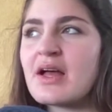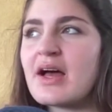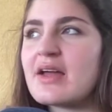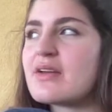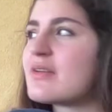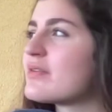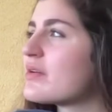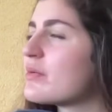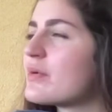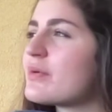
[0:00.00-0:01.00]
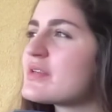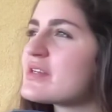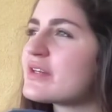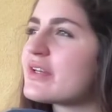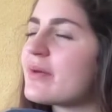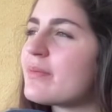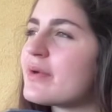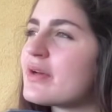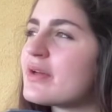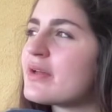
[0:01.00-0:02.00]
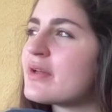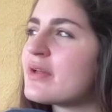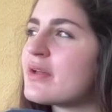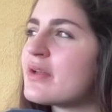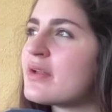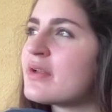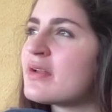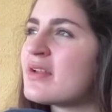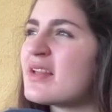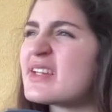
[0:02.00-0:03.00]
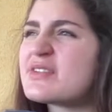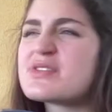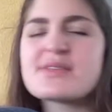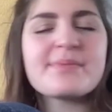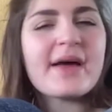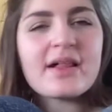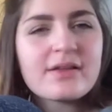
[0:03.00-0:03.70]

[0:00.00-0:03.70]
I don't even know, what was her tip? Like to smell